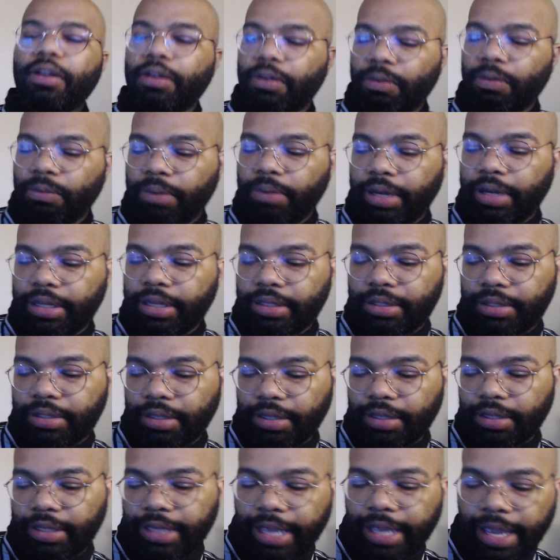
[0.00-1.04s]
what
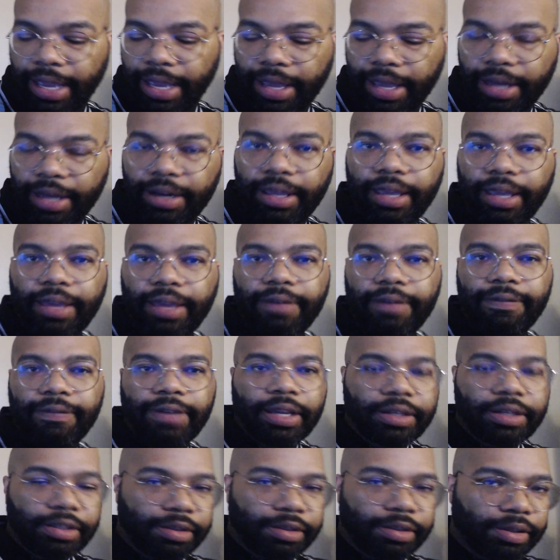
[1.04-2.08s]
Leanne and
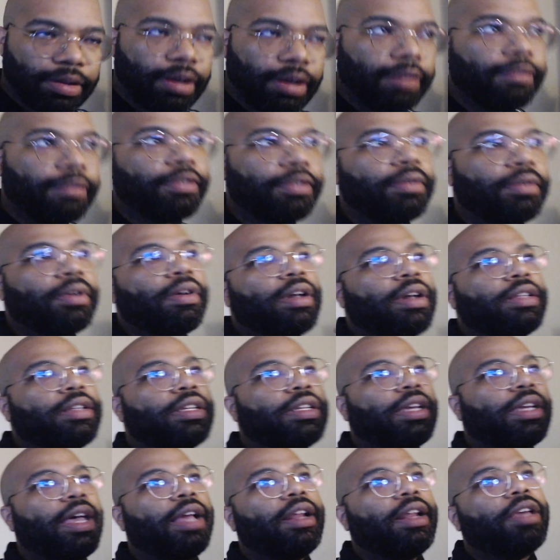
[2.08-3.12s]
Victor gone through in order
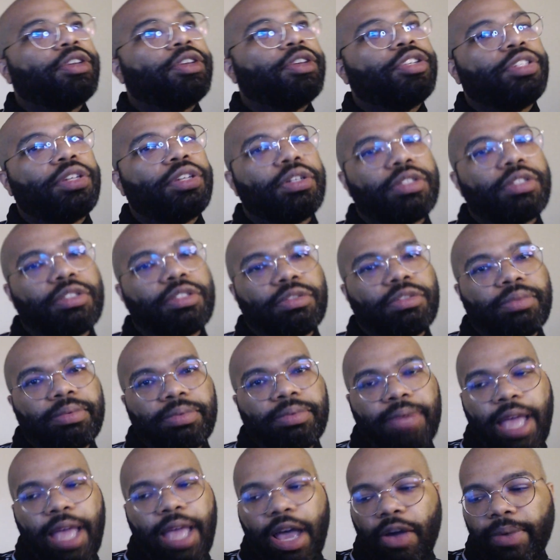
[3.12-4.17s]
to kind of show
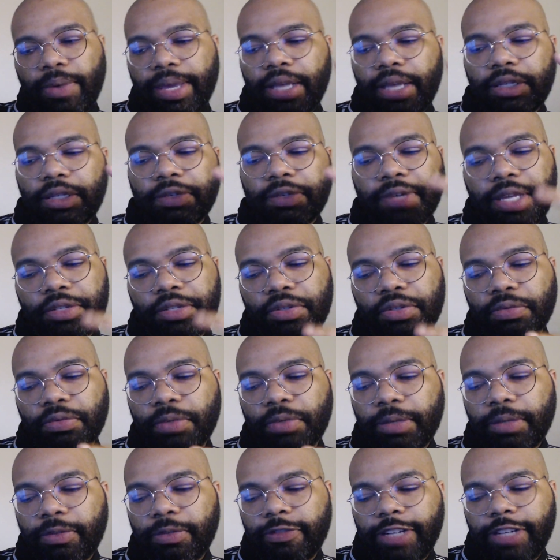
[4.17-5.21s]
how
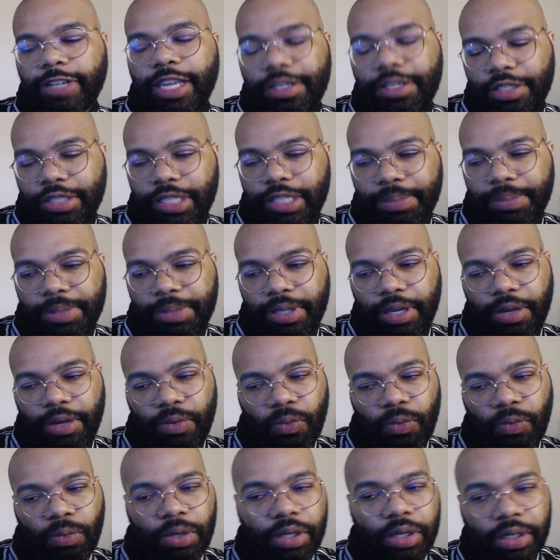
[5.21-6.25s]
interrelational relationships
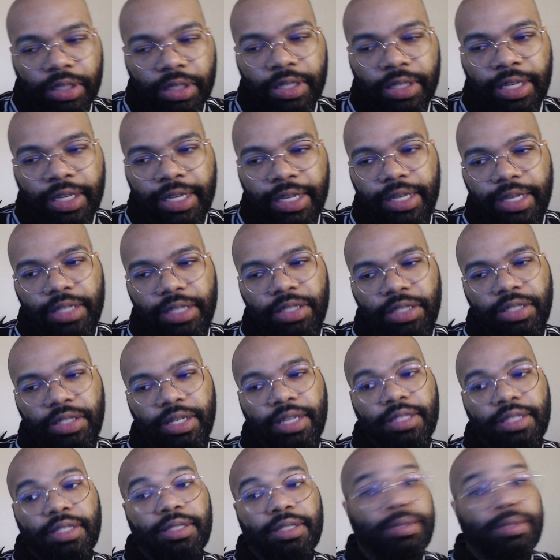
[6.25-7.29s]
can work. It's
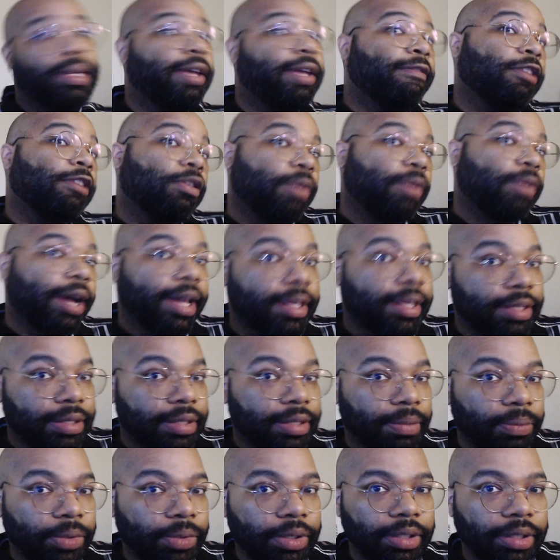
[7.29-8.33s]
just, it requires
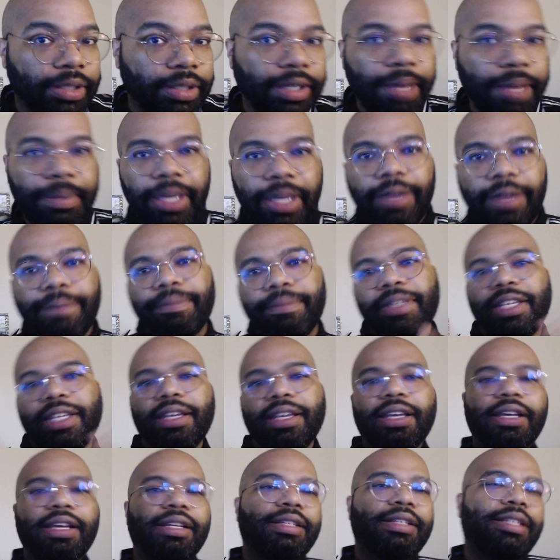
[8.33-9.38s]
some work. I mean,
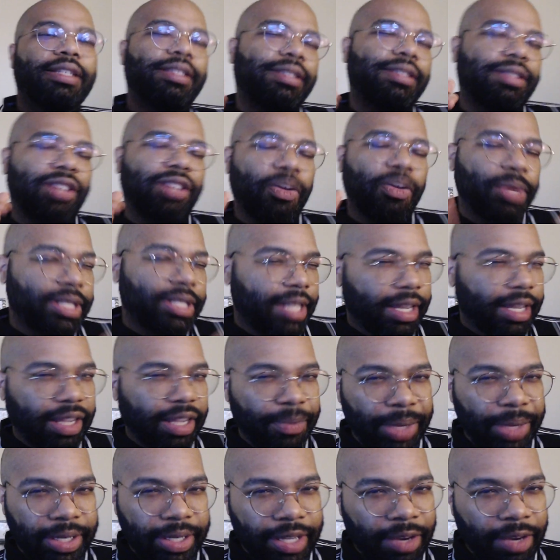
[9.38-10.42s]
there's so much that can
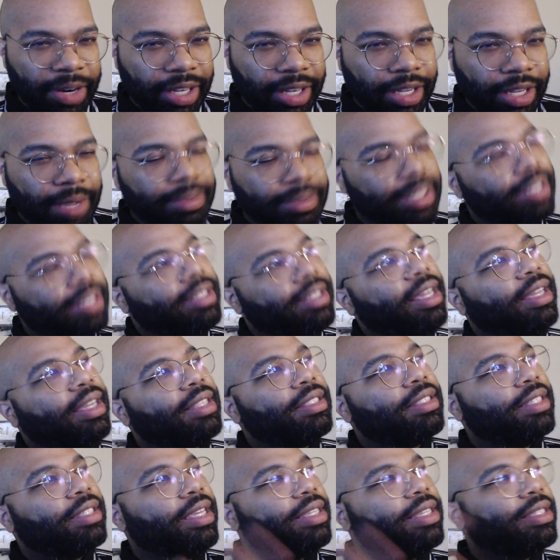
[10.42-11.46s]
be done when it comes to the second
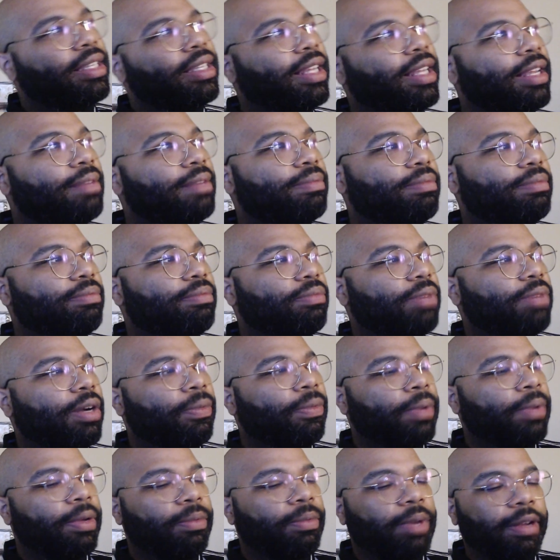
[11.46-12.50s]
season, and what
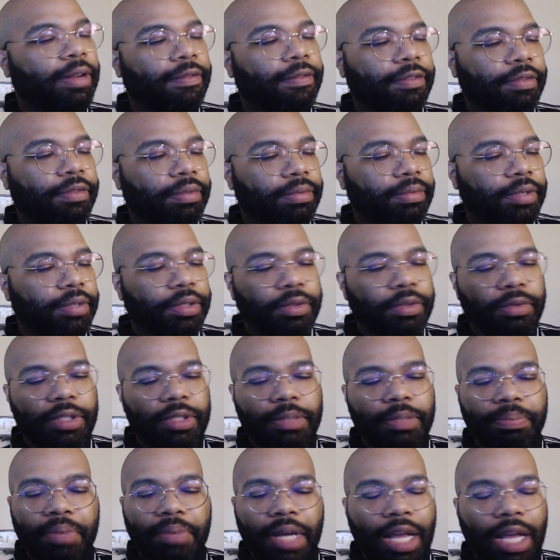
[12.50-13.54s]
we went through
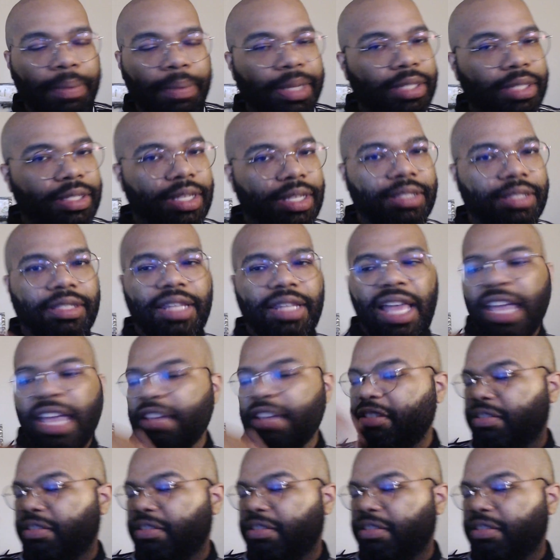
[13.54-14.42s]
was probably just like